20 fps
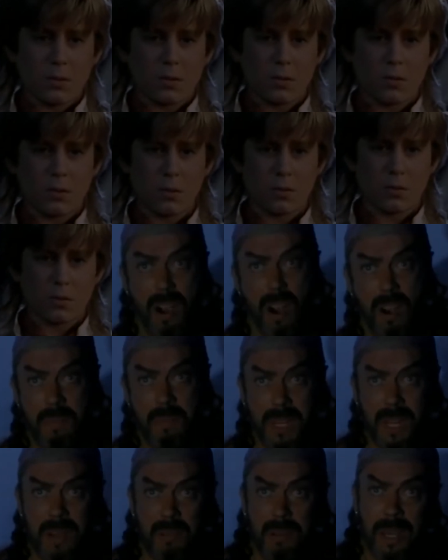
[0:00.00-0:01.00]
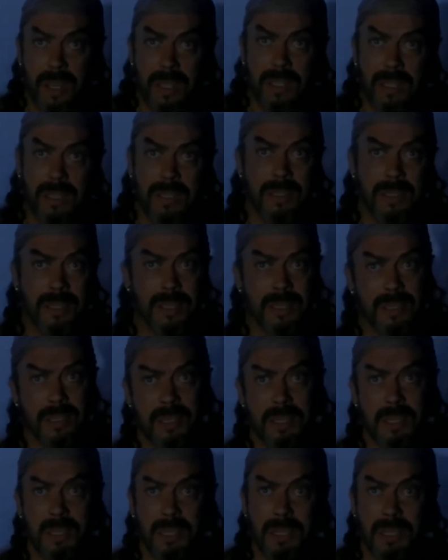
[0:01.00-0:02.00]
can never harm you.
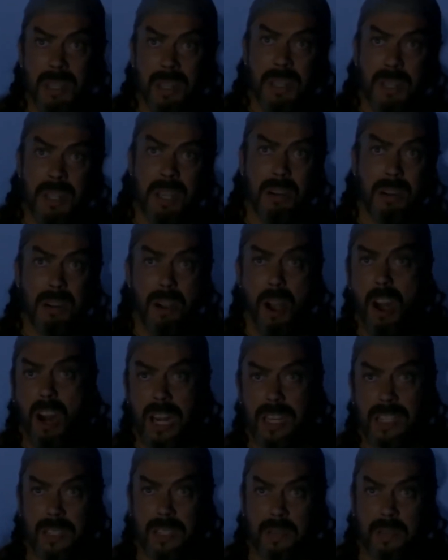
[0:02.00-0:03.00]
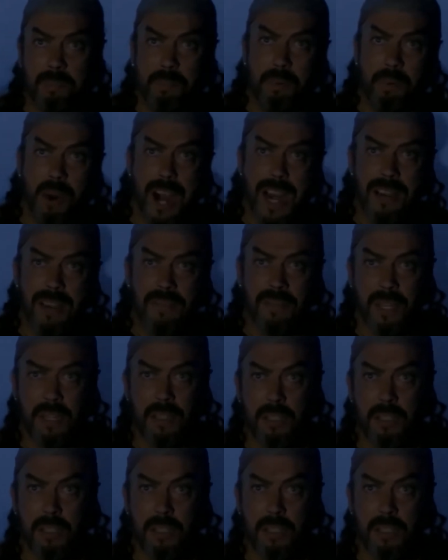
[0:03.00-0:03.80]
You're honest and brave and